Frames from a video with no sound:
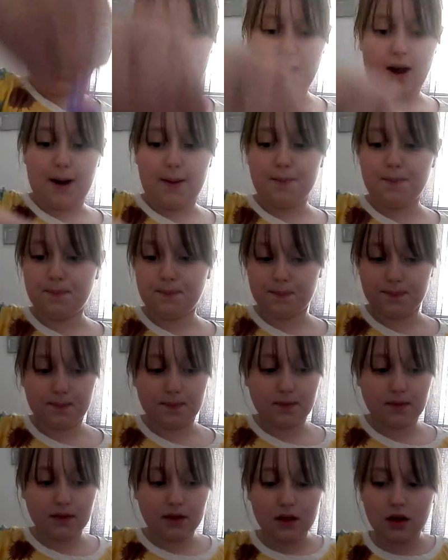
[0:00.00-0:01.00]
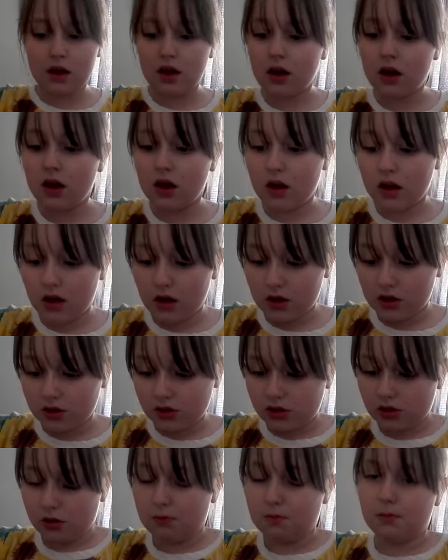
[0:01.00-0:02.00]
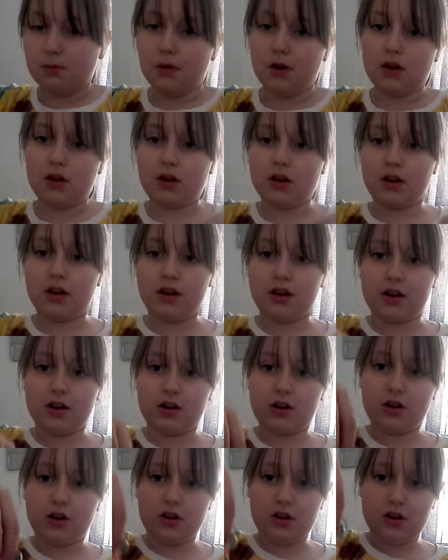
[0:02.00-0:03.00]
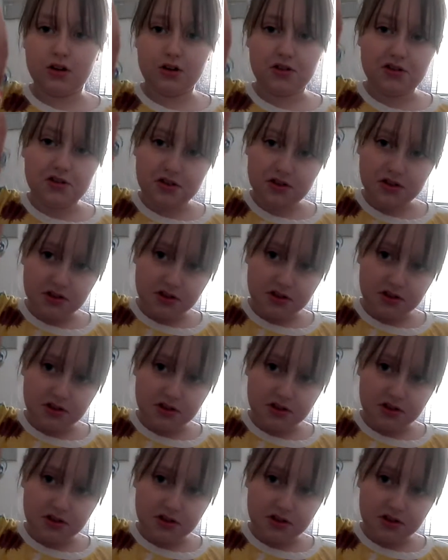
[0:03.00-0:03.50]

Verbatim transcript: Charm the multicolored